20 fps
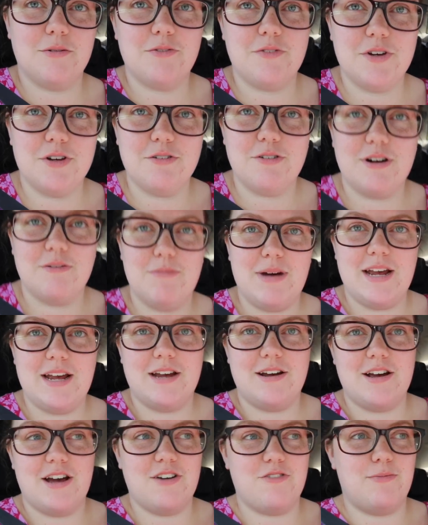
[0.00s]
of you
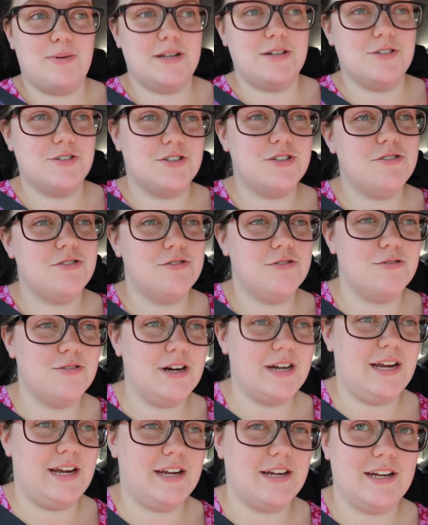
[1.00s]
may have been to
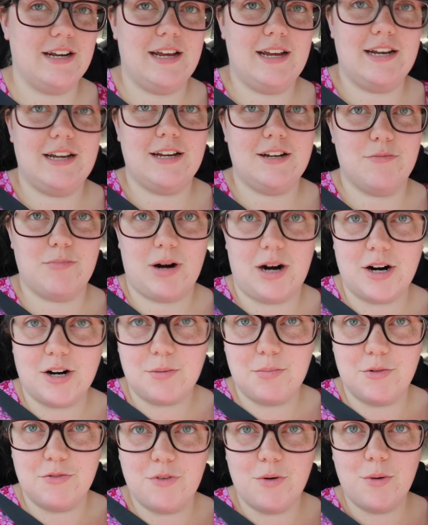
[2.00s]
a Canadian
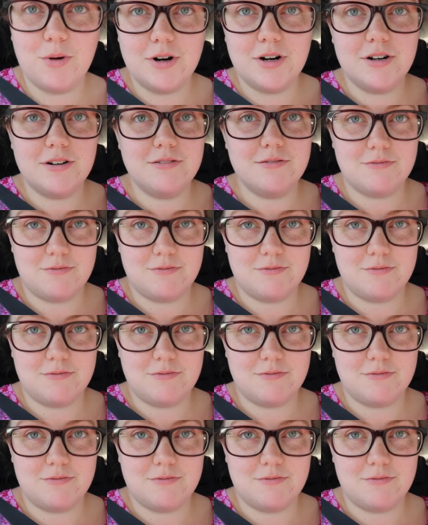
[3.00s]
park before